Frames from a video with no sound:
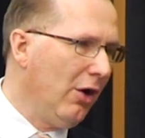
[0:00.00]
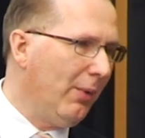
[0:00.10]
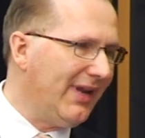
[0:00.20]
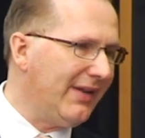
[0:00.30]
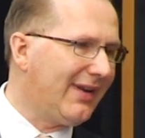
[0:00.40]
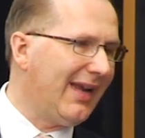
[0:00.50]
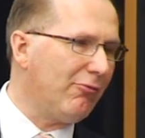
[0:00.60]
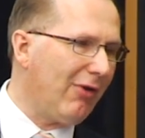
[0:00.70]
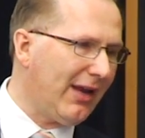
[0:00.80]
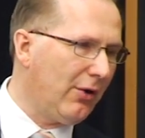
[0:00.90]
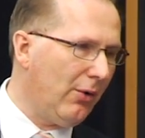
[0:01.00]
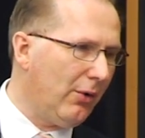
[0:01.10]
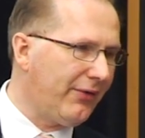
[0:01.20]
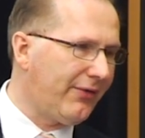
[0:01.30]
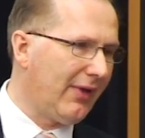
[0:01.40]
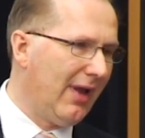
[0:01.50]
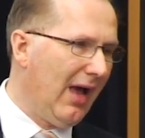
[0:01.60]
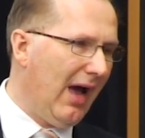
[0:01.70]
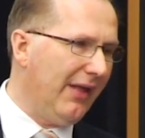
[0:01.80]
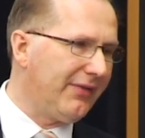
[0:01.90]
We need to keep records
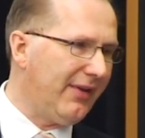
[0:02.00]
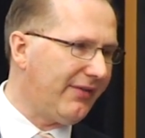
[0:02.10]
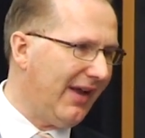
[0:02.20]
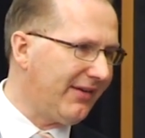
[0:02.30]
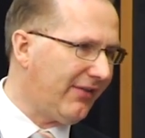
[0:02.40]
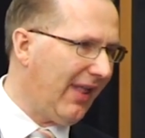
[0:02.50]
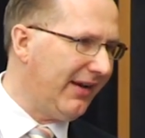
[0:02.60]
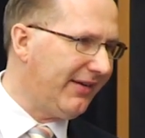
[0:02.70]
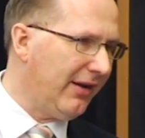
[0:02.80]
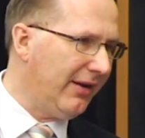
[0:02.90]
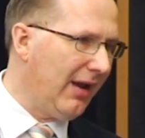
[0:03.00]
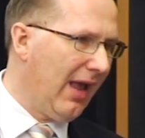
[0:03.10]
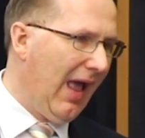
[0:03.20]
under this legislation,